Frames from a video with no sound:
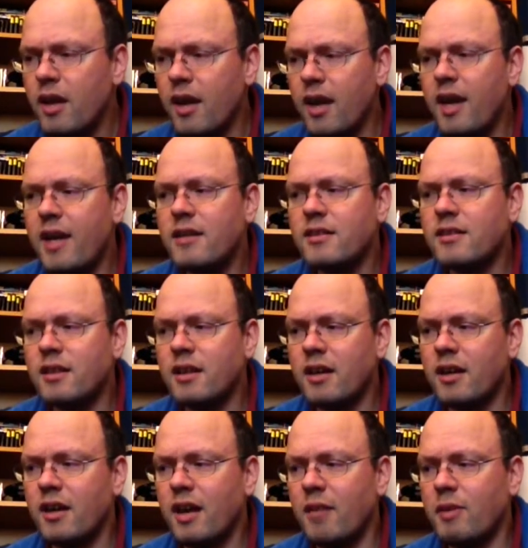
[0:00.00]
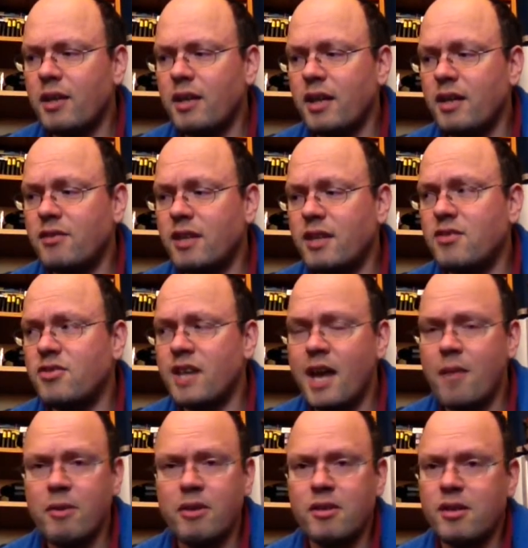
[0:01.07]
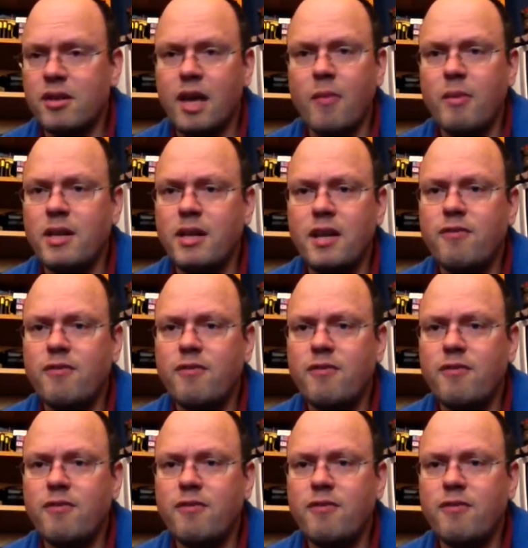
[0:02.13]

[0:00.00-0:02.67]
And I mean, it's sad, but I mean,